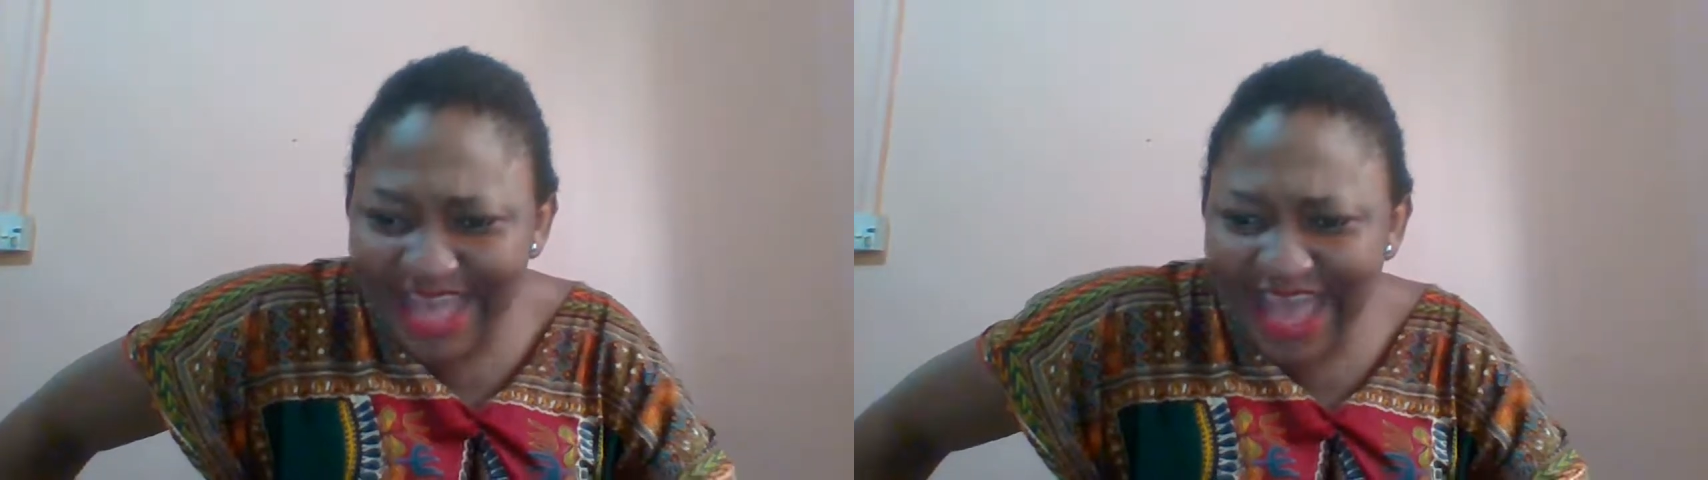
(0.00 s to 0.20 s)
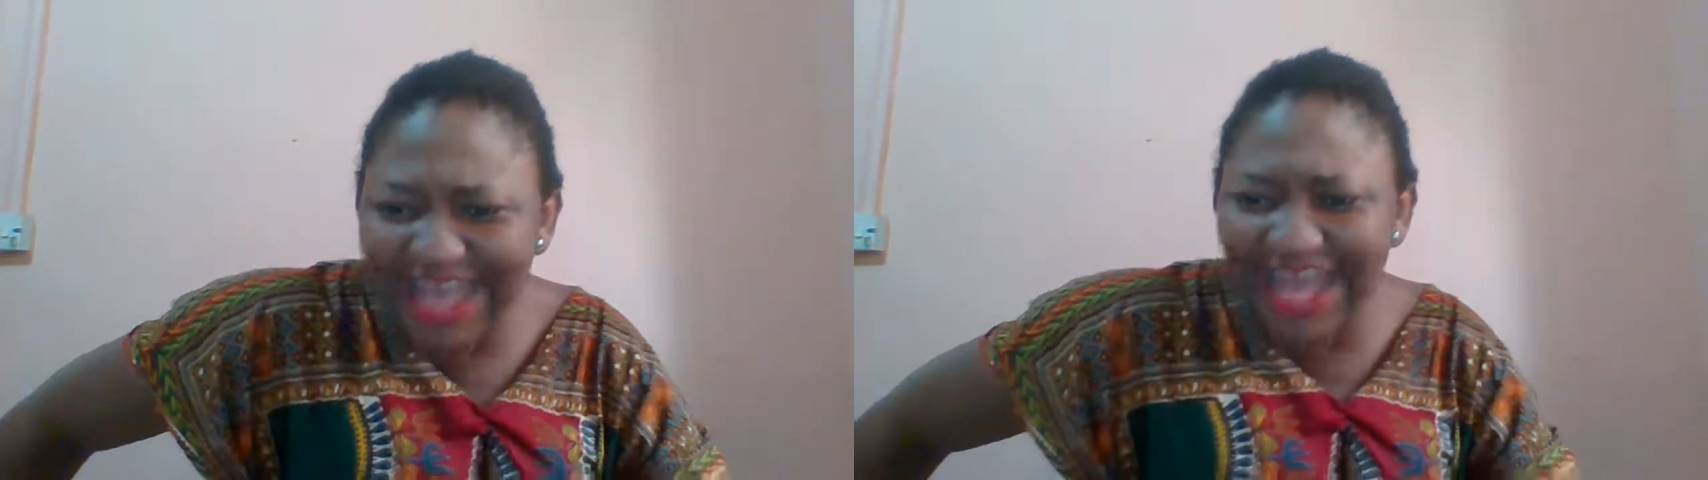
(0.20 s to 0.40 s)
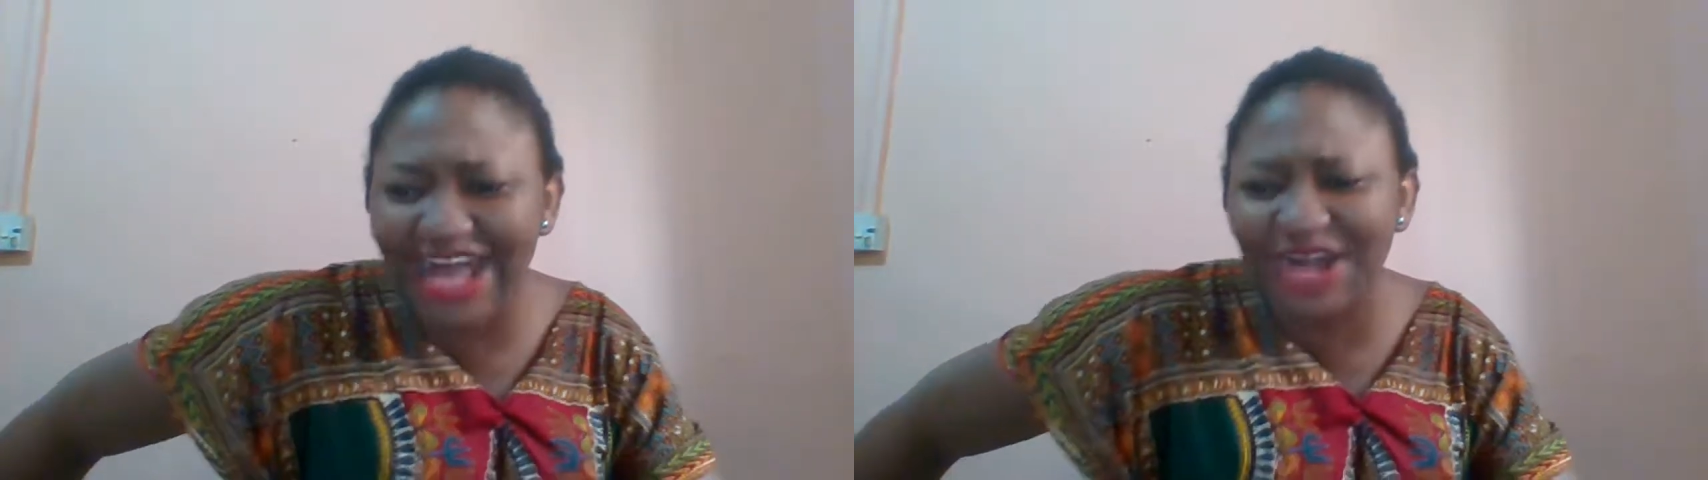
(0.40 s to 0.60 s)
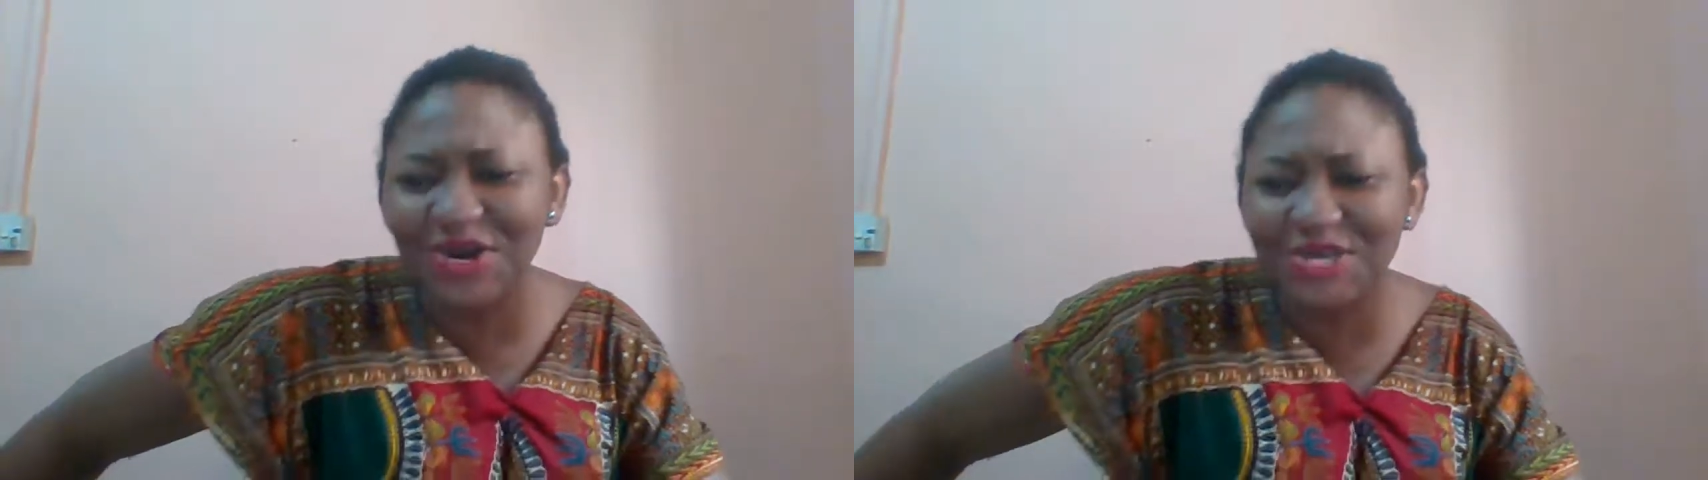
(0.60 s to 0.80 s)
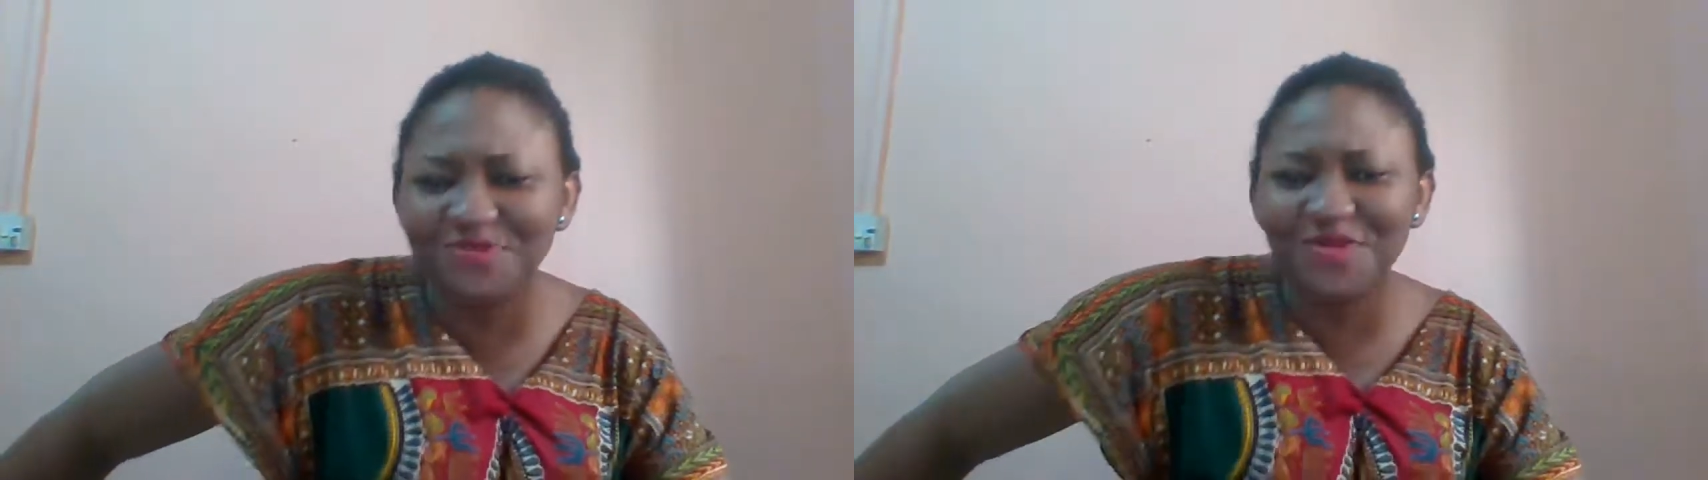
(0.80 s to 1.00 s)
I can't
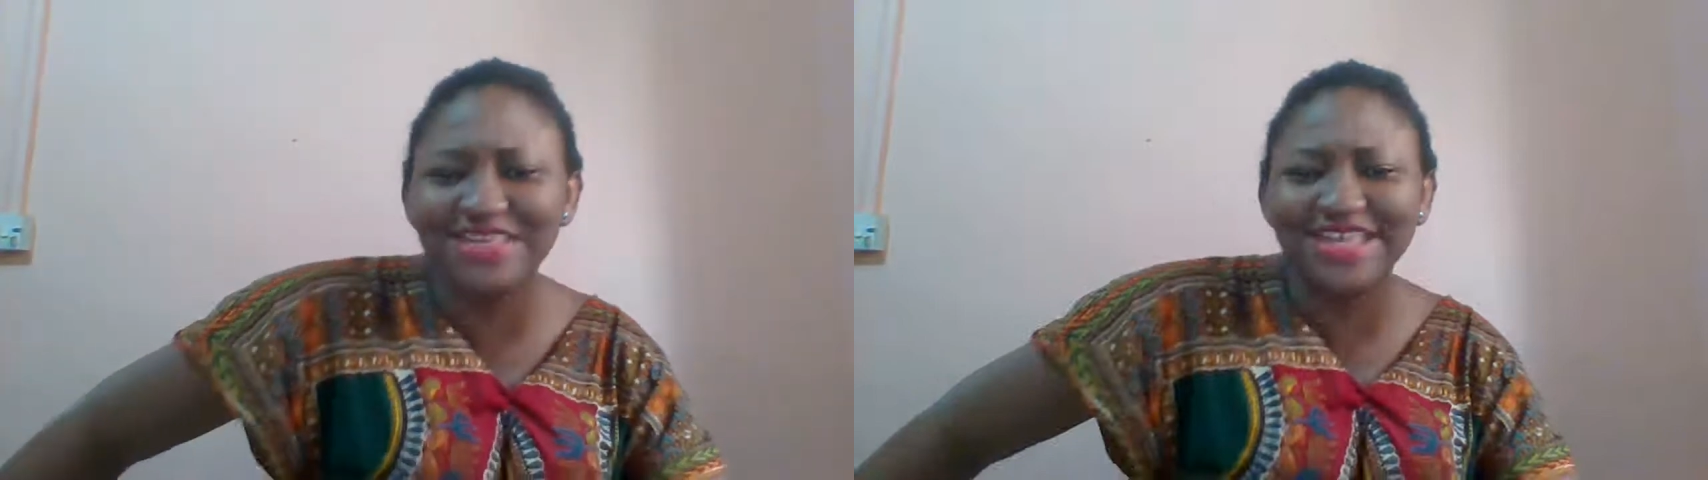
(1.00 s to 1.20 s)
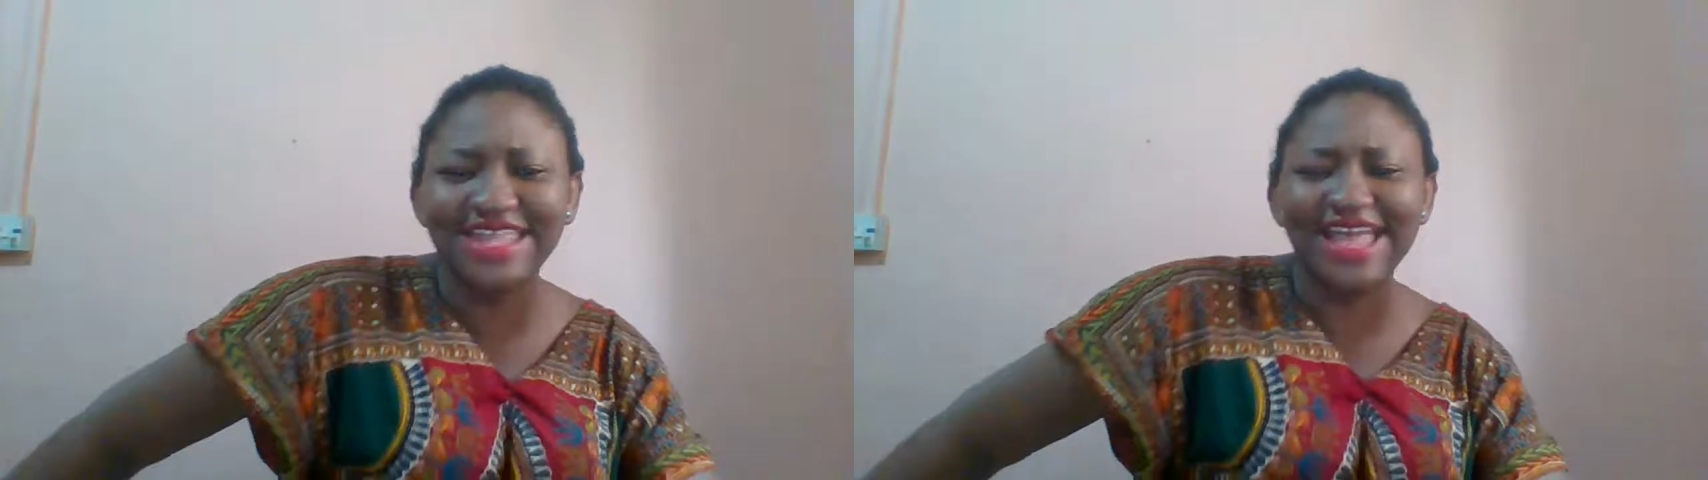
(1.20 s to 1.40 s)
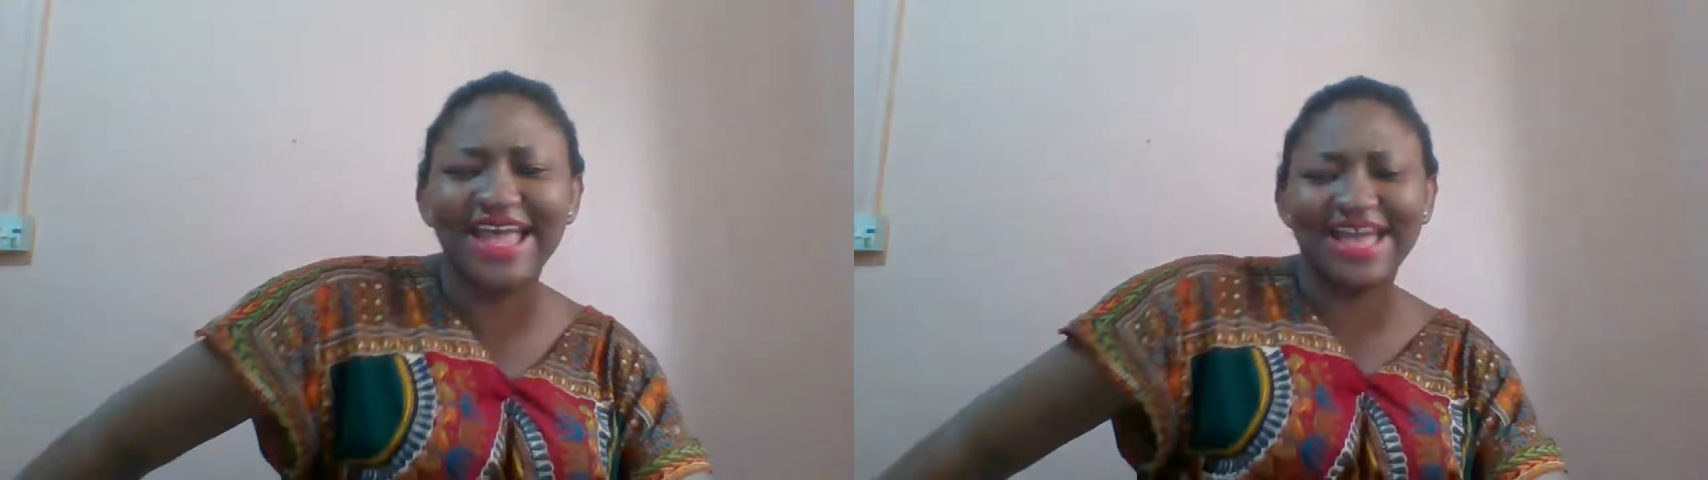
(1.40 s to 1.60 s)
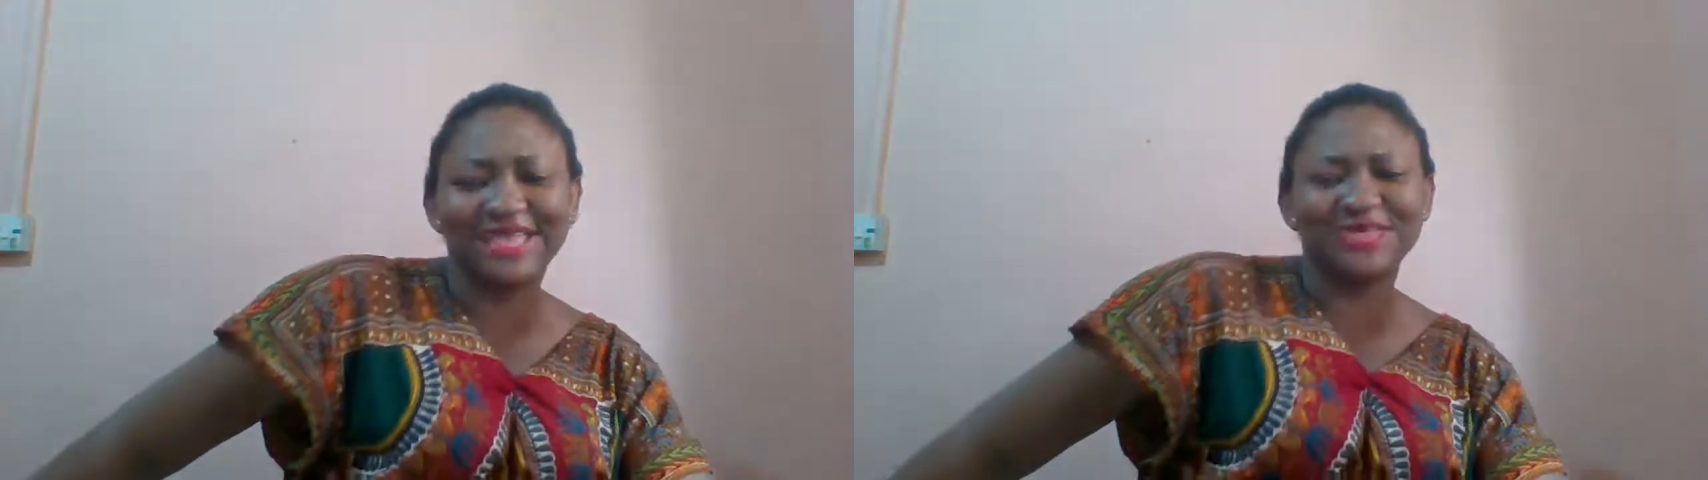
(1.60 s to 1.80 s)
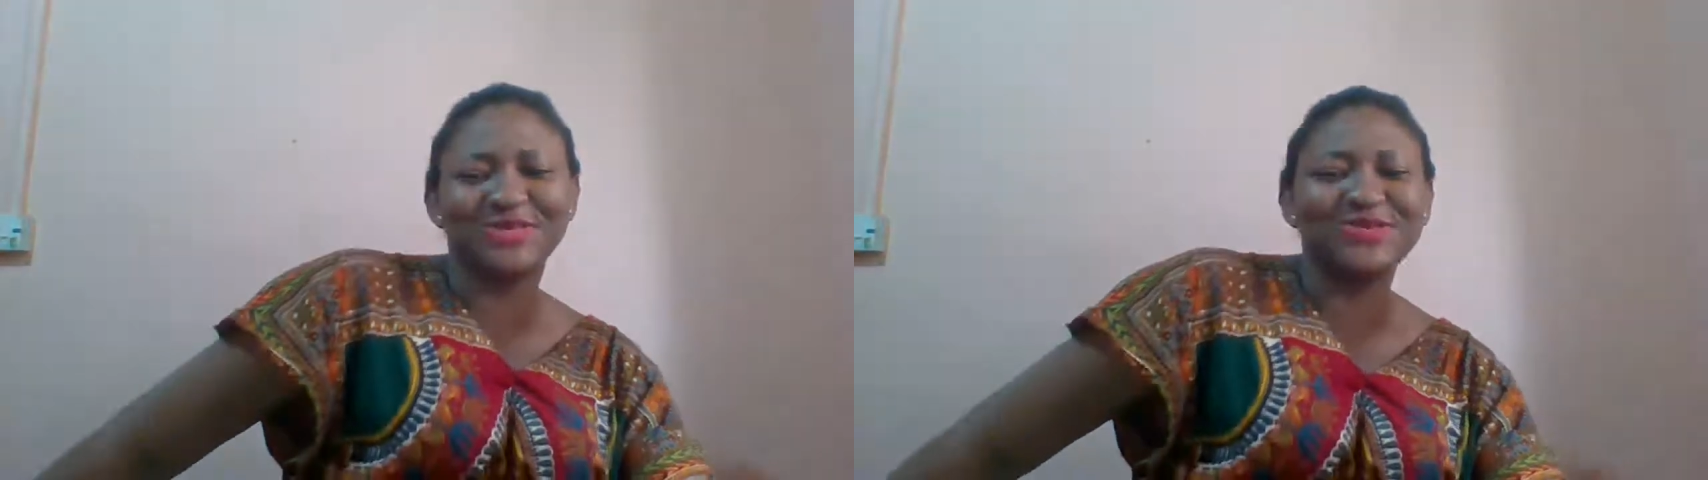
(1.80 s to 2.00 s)
cut more than I can
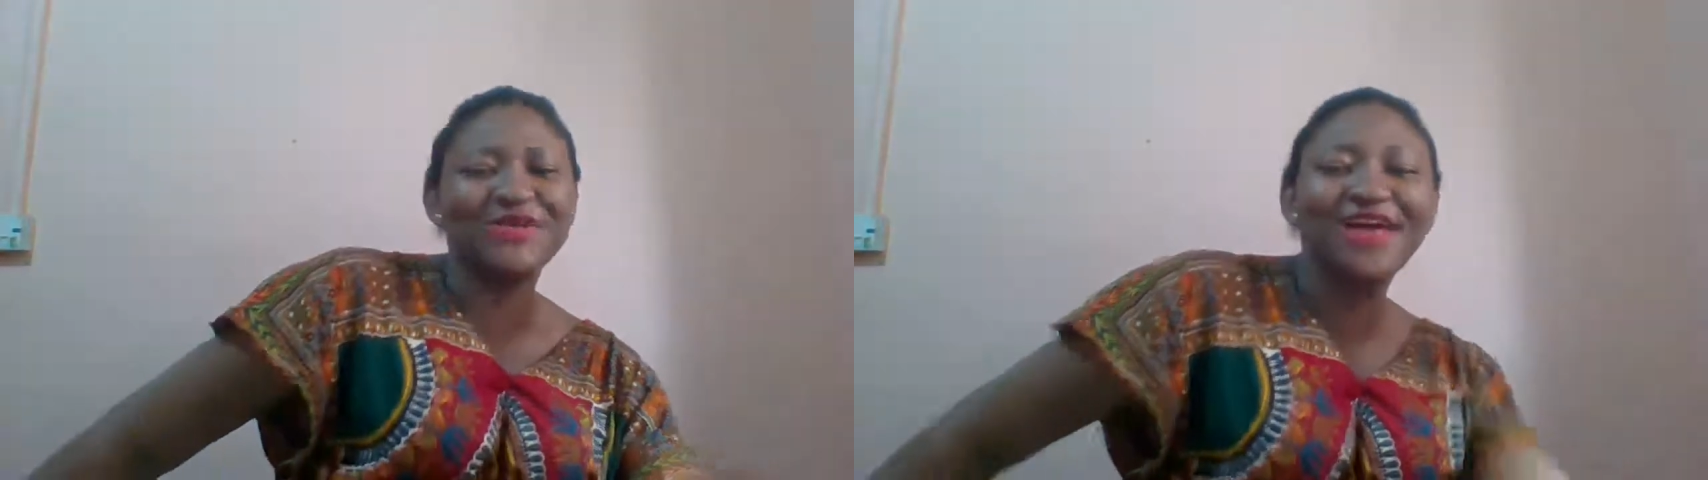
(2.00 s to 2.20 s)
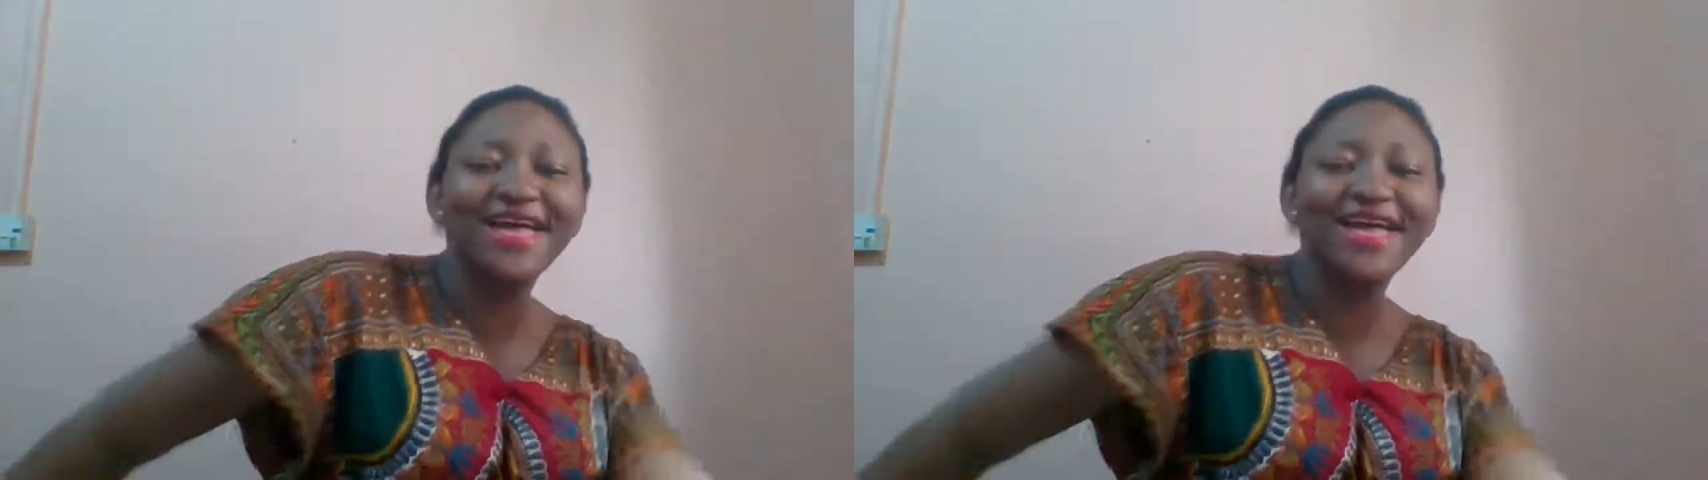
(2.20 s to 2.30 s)
sew.